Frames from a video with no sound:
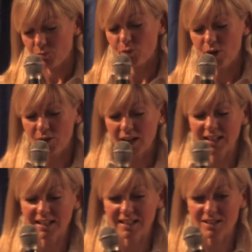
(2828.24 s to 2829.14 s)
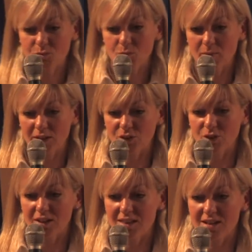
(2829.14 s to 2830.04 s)
Vuelvo al inglés un momento,
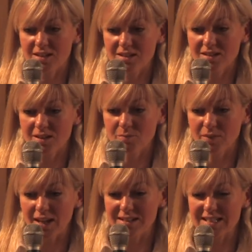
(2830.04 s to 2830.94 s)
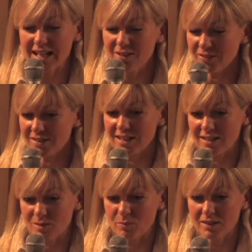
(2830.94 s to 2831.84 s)
quizás. El
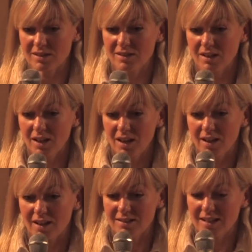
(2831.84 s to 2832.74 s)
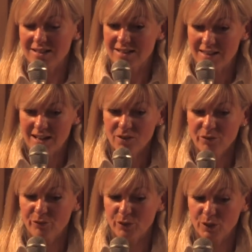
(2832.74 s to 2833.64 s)
self-assessment, it's there
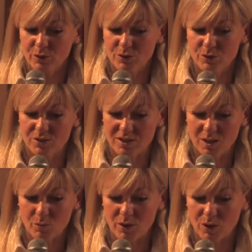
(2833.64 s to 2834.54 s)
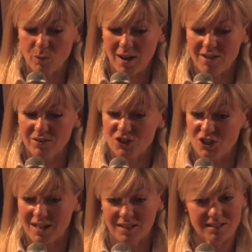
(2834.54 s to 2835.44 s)
for you to see whether you have a
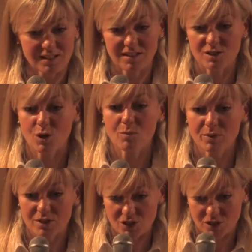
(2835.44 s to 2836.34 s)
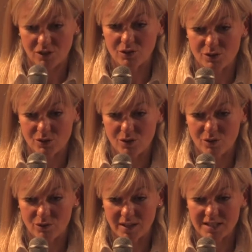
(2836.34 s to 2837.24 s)
chance in this competition also,
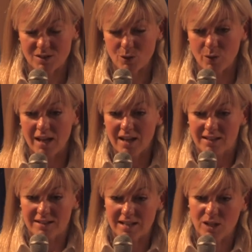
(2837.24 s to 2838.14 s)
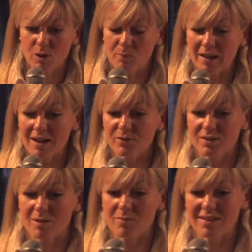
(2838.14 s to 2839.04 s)
right? So let's say you apply for
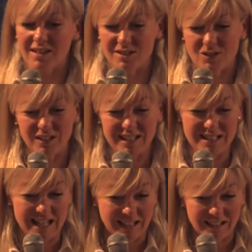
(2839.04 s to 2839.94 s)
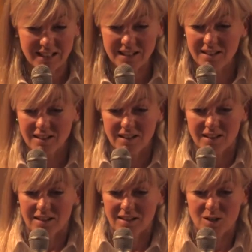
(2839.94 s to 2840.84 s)
something that is not exactly
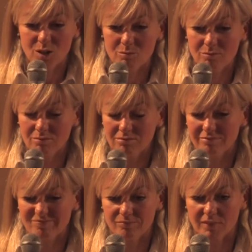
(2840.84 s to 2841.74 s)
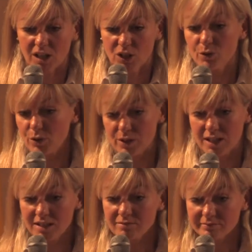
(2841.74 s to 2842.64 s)
your thing,